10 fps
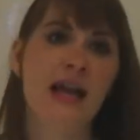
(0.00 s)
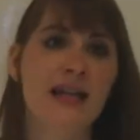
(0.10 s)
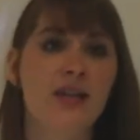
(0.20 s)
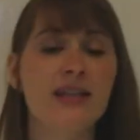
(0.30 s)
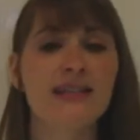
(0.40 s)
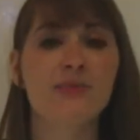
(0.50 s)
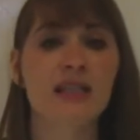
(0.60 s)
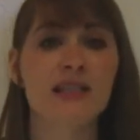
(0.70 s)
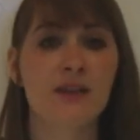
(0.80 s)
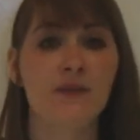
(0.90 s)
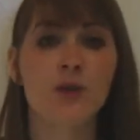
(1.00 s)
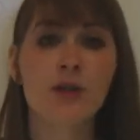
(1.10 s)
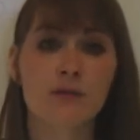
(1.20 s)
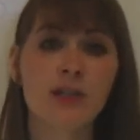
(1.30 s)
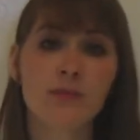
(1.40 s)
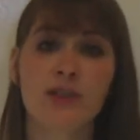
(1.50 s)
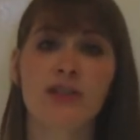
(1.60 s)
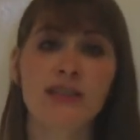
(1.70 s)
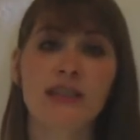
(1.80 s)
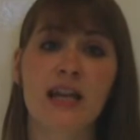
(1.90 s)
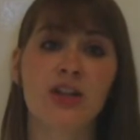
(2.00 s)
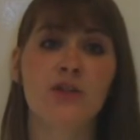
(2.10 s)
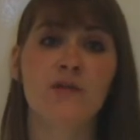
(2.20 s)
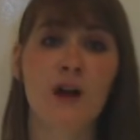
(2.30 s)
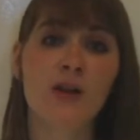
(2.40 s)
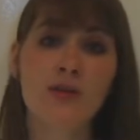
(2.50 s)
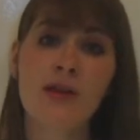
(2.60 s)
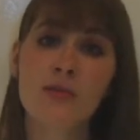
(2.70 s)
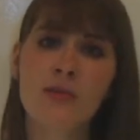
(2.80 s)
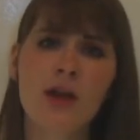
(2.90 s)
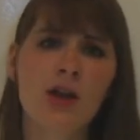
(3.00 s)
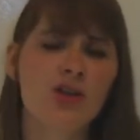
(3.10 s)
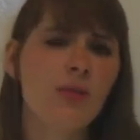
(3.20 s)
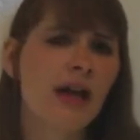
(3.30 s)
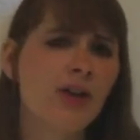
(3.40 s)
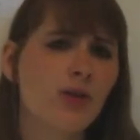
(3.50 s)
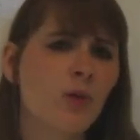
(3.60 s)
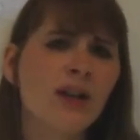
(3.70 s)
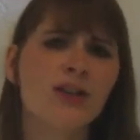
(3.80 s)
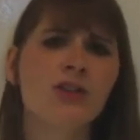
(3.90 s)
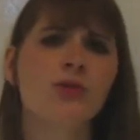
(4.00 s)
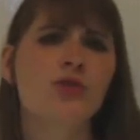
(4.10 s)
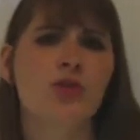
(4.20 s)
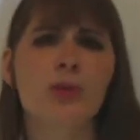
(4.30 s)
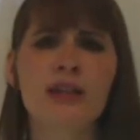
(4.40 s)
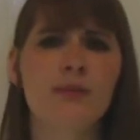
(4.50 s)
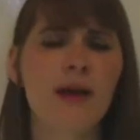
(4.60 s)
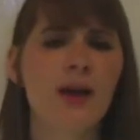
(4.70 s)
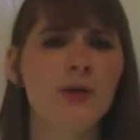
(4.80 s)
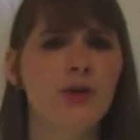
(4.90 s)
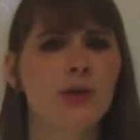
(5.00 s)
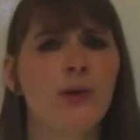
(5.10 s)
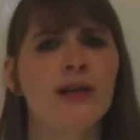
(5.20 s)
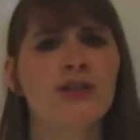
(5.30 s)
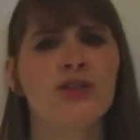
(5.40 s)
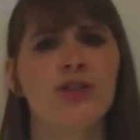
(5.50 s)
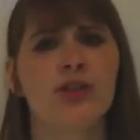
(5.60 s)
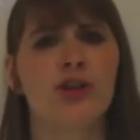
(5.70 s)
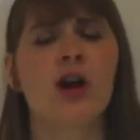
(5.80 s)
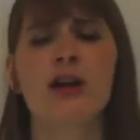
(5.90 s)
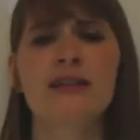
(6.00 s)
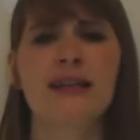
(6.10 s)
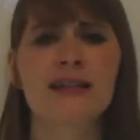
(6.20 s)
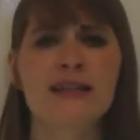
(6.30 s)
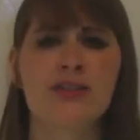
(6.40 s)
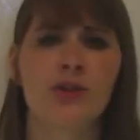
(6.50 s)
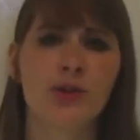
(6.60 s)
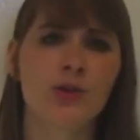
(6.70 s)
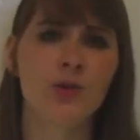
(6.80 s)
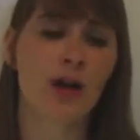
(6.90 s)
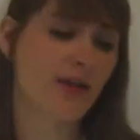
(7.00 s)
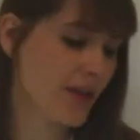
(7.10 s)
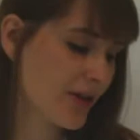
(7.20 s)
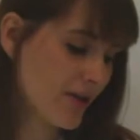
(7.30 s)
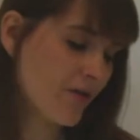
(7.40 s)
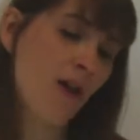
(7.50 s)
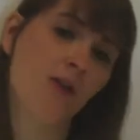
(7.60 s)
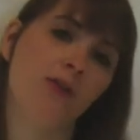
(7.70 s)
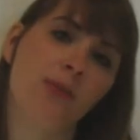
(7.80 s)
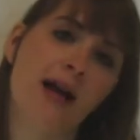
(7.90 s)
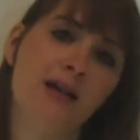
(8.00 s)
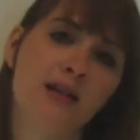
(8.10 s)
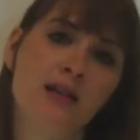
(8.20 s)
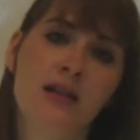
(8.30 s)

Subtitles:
Now this means if you're a real person and you follow them, no matter what you tweet about or what your content is or who you are, they're going to follow you back.